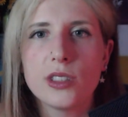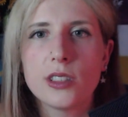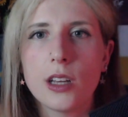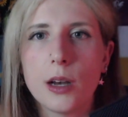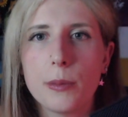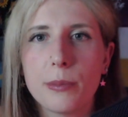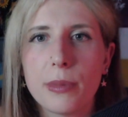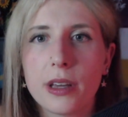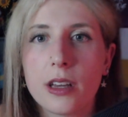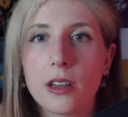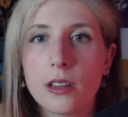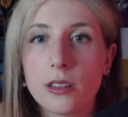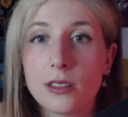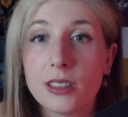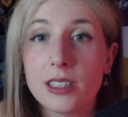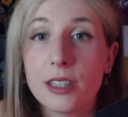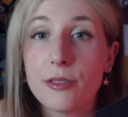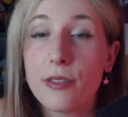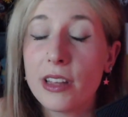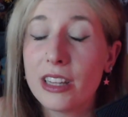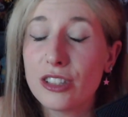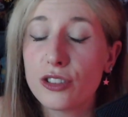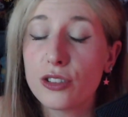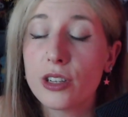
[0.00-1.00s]
some, because
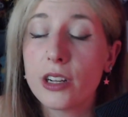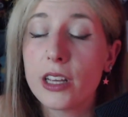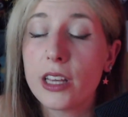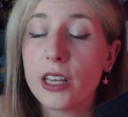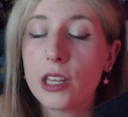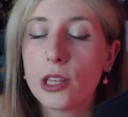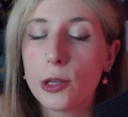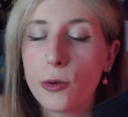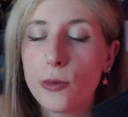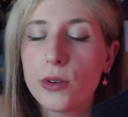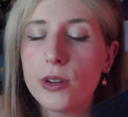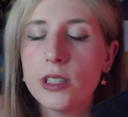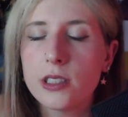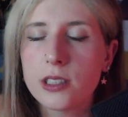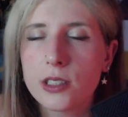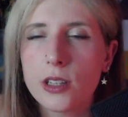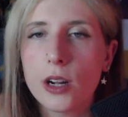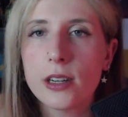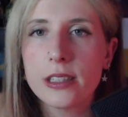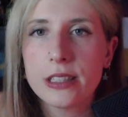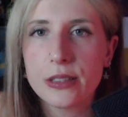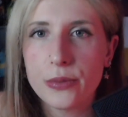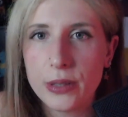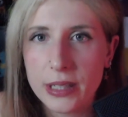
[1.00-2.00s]
eventually you will
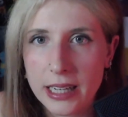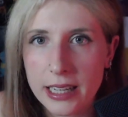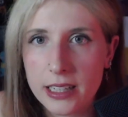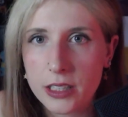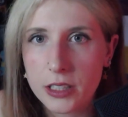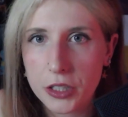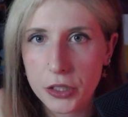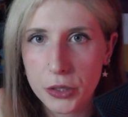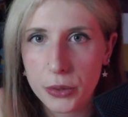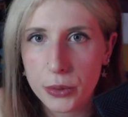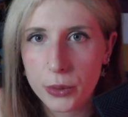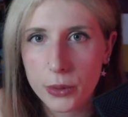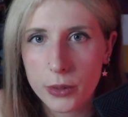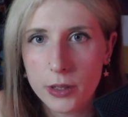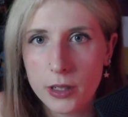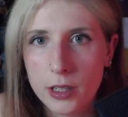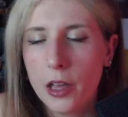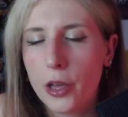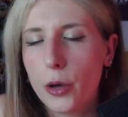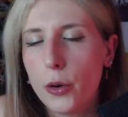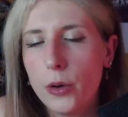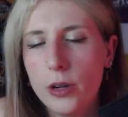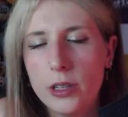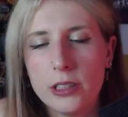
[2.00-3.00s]
start winning too.
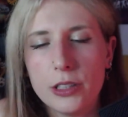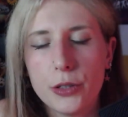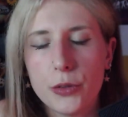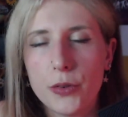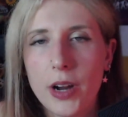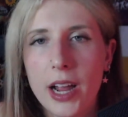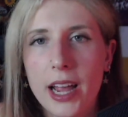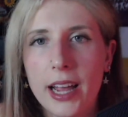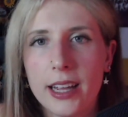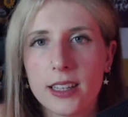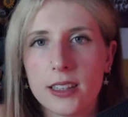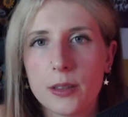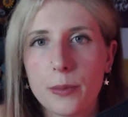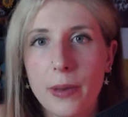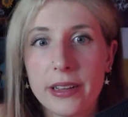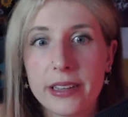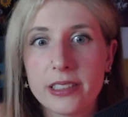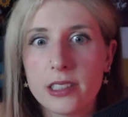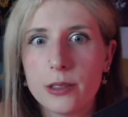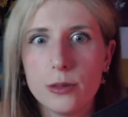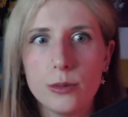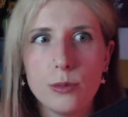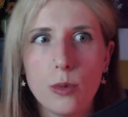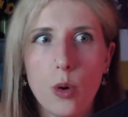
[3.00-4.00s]
Going to ranked,
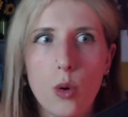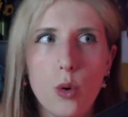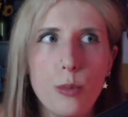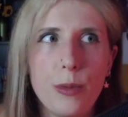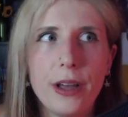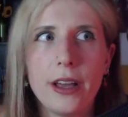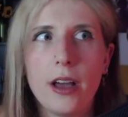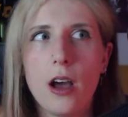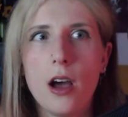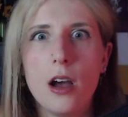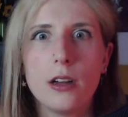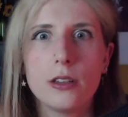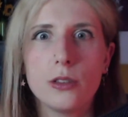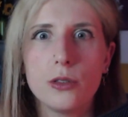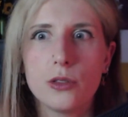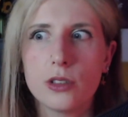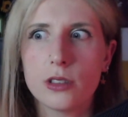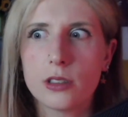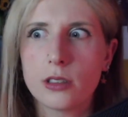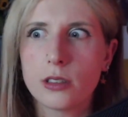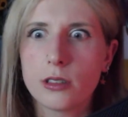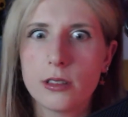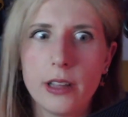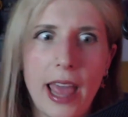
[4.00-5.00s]
maximum, oh my god, you
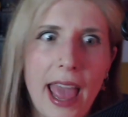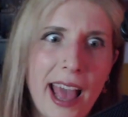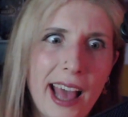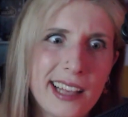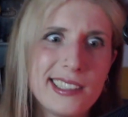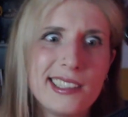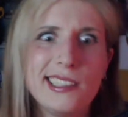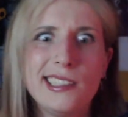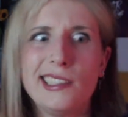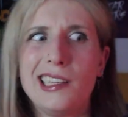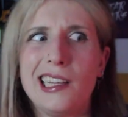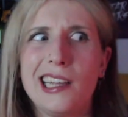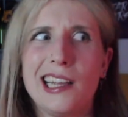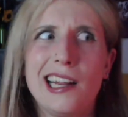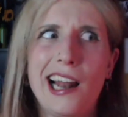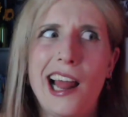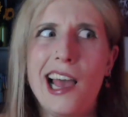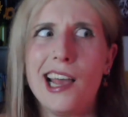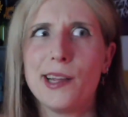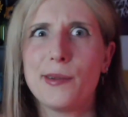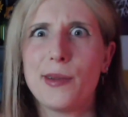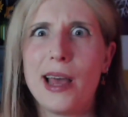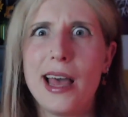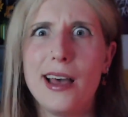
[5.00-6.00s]
just accidentally
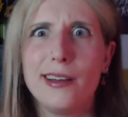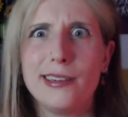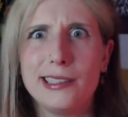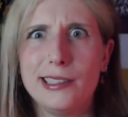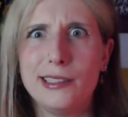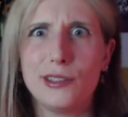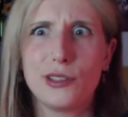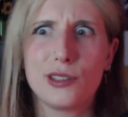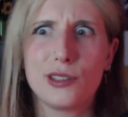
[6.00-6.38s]
climbed out into